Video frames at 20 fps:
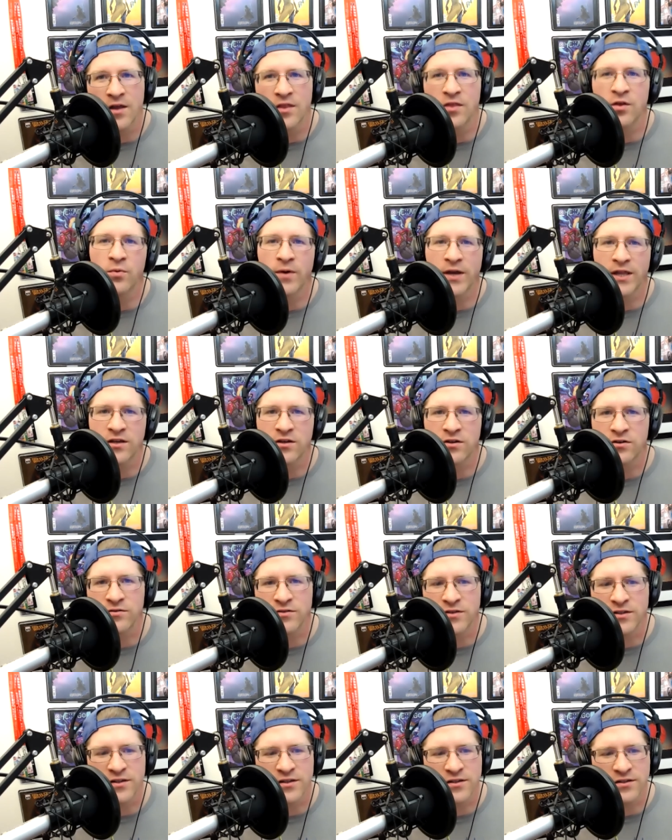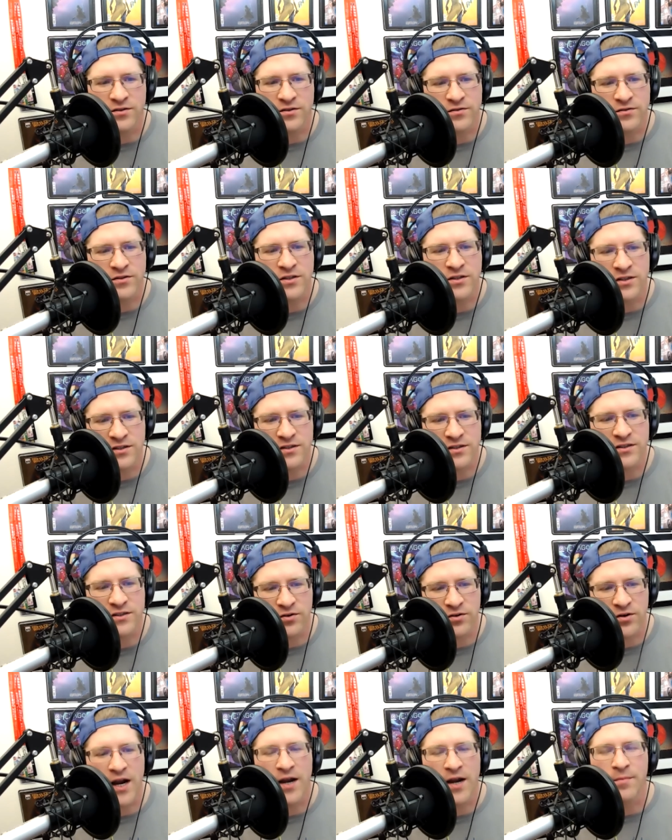the way that you use it to
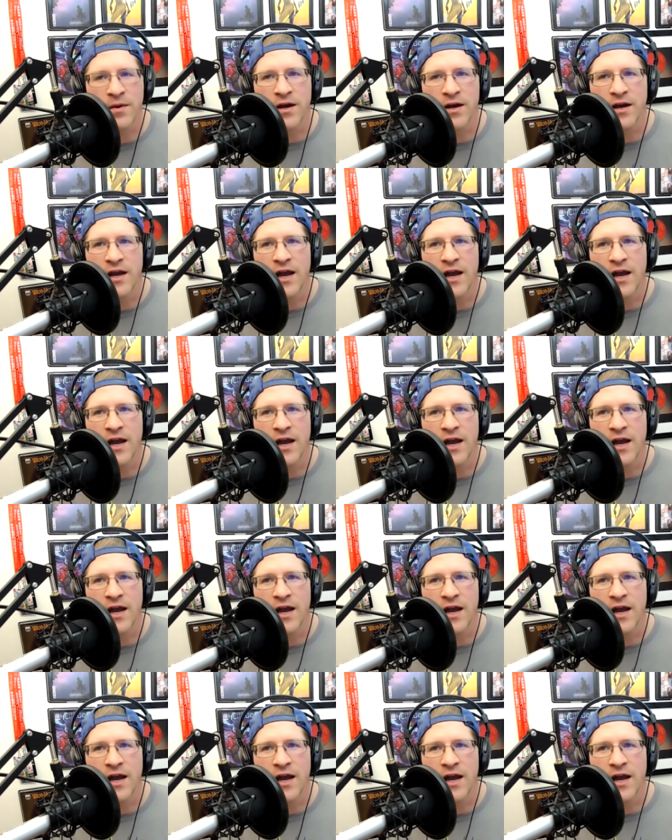describe